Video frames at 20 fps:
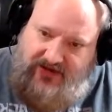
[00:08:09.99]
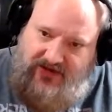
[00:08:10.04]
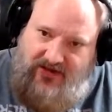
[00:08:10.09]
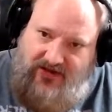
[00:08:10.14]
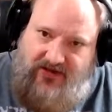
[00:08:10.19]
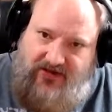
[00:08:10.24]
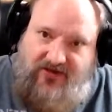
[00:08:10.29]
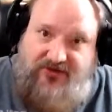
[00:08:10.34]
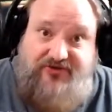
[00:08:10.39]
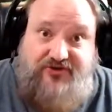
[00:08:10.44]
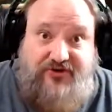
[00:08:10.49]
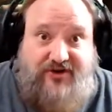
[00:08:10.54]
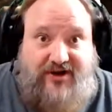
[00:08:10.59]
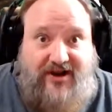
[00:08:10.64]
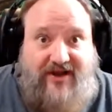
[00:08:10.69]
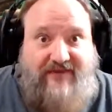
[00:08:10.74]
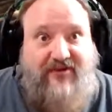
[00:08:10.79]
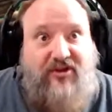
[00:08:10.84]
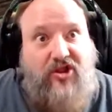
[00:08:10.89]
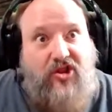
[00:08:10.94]
because you're going to
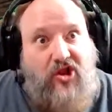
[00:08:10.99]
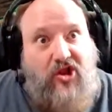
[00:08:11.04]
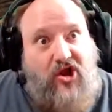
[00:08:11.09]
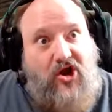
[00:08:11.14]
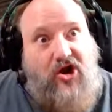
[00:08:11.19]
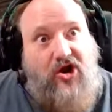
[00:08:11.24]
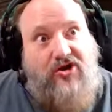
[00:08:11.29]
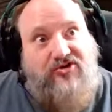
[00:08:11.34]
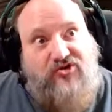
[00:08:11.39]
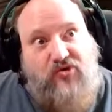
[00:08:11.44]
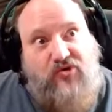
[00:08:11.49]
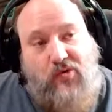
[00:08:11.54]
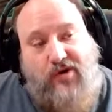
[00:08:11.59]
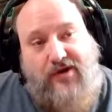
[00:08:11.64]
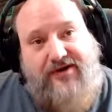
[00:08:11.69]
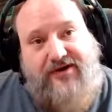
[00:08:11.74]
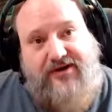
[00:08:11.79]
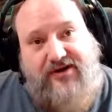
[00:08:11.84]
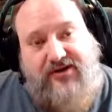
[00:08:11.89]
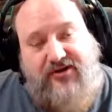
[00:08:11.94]
have a large
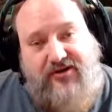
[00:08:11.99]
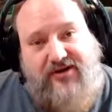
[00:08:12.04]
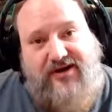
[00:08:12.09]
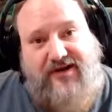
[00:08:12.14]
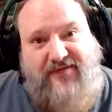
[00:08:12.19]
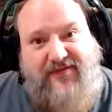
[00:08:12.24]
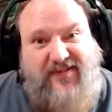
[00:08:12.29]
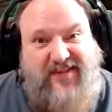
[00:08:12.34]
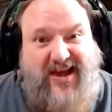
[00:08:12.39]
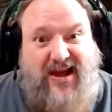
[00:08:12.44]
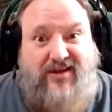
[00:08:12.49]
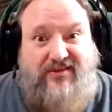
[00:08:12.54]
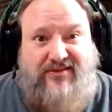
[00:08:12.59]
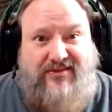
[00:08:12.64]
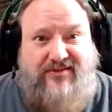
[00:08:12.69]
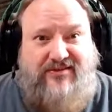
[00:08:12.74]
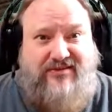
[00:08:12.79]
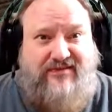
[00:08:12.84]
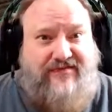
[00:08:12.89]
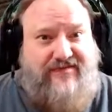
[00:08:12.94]
quantity. You're going to have
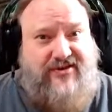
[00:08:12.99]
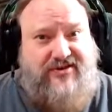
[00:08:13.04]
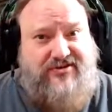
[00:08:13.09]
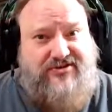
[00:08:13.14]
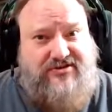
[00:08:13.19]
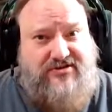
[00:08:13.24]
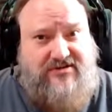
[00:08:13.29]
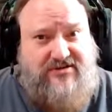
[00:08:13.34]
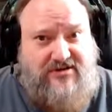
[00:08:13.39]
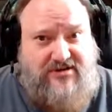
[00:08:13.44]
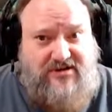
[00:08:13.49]
thousands of fish.